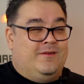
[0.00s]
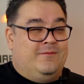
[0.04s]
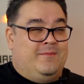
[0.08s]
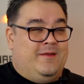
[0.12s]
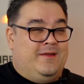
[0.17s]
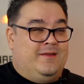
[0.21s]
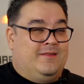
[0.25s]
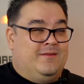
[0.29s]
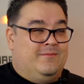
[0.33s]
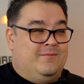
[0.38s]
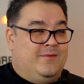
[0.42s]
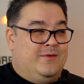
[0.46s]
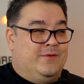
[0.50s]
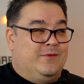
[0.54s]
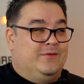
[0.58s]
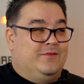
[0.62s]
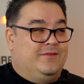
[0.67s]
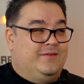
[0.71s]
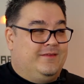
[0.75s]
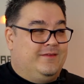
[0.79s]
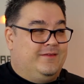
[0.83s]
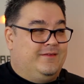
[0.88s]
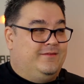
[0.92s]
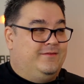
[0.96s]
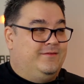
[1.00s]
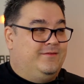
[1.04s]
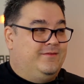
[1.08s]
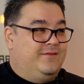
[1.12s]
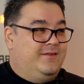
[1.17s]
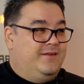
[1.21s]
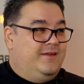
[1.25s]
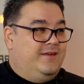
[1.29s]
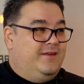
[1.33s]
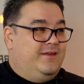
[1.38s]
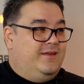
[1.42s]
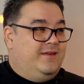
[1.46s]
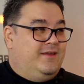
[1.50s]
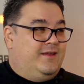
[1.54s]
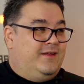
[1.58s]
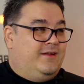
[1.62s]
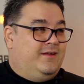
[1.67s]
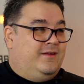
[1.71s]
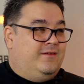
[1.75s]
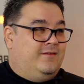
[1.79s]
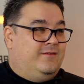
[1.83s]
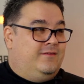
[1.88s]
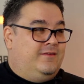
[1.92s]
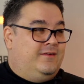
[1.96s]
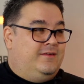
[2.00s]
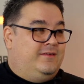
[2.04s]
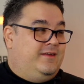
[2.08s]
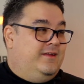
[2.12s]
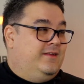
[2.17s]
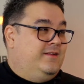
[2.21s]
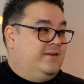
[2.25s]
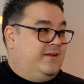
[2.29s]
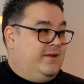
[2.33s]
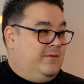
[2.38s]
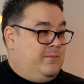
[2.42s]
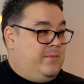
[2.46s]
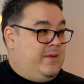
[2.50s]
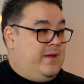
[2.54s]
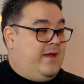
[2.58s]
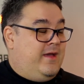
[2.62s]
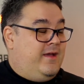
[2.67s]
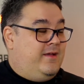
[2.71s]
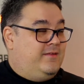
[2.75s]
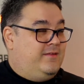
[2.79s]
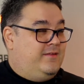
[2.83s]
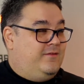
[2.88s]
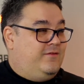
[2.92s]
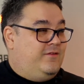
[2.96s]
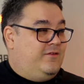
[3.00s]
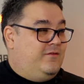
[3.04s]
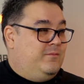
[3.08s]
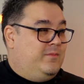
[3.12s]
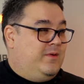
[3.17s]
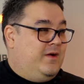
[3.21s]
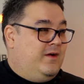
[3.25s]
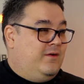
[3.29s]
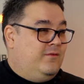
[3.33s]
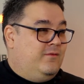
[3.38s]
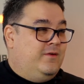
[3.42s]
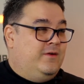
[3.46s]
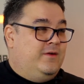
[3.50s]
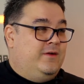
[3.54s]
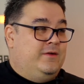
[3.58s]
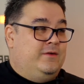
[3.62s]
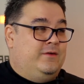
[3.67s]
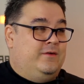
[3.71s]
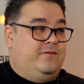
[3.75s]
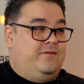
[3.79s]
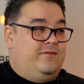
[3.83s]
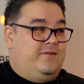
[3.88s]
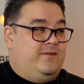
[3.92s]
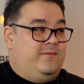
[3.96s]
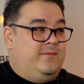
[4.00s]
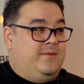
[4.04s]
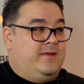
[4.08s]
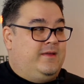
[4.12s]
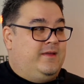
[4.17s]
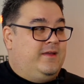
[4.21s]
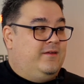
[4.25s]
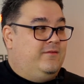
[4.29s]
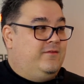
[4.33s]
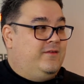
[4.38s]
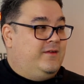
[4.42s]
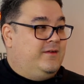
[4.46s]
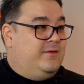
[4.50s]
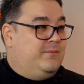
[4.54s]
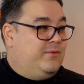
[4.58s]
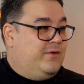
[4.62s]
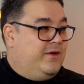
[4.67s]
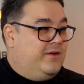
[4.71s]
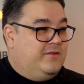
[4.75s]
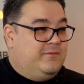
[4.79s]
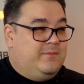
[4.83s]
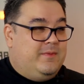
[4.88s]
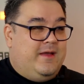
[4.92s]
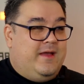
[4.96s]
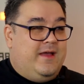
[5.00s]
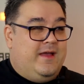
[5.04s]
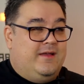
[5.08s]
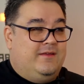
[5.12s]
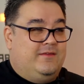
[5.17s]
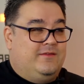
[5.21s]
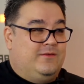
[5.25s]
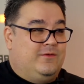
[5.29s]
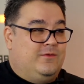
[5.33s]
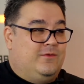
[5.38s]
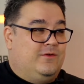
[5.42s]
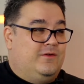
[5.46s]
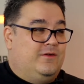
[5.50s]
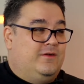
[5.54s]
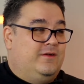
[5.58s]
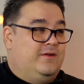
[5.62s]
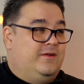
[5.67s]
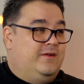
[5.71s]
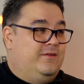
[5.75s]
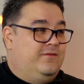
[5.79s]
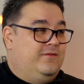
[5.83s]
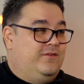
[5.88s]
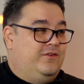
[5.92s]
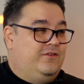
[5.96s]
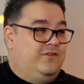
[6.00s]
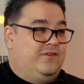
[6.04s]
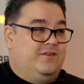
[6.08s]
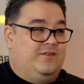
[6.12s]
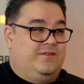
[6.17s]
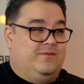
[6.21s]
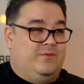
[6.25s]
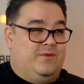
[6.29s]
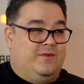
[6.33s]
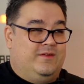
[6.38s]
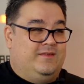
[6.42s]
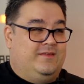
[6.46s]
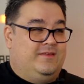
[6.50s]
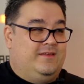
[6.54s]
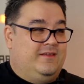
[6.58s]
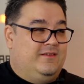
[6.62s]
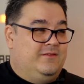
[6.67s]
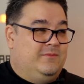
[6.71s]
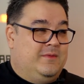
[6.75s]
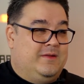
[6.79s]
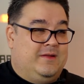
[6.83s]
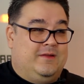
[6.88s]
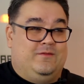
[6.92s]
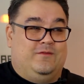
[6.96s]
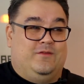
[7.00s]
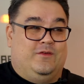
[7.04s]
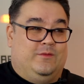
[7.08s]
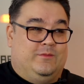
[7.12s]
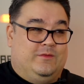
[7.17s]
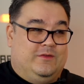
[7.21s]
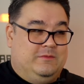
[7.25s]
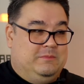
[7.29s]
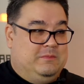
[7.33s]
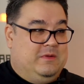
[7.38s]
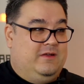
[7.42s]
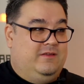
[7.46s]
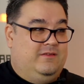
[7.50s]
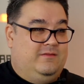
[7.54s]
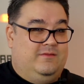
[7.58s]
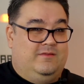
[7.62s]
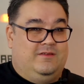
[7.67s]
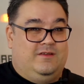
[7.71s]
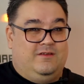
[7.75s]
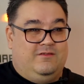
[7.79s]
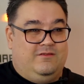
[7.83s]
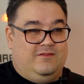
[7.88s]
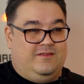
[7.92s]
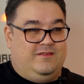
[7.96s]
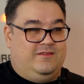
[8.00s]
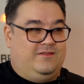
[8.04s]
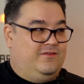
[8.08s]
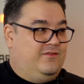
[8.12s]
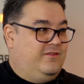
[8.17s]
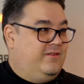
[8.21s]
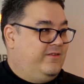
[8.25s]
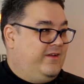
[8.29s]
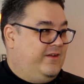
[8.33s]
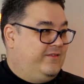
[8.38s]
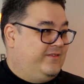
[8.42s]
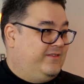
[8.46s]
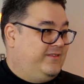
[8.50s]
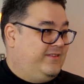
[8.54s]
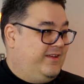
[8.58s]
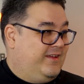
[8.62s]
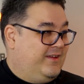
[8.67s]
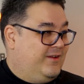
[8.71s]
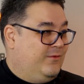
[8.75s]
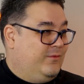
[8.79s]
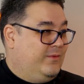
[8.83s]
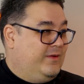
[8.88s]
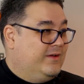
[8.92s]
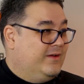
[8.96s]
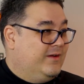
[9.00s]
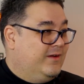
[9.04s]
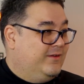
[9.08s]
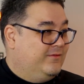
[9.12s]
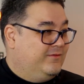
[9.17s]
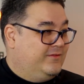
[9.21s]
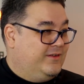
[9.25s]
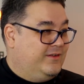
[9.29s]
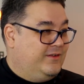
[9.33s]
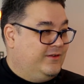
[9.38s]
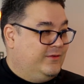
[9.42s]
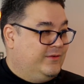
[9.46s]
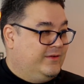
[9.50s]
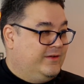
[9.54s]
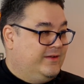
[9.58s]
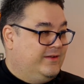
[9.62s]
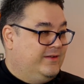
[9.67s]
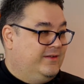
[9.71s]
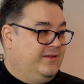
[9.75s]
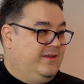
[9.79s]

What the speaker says: to make the most of, you know, a delicate pass. If you bought one, or if you've been giving a press pass, or if you just want to see as many films as possible, you really sort of have to take a week off to do it.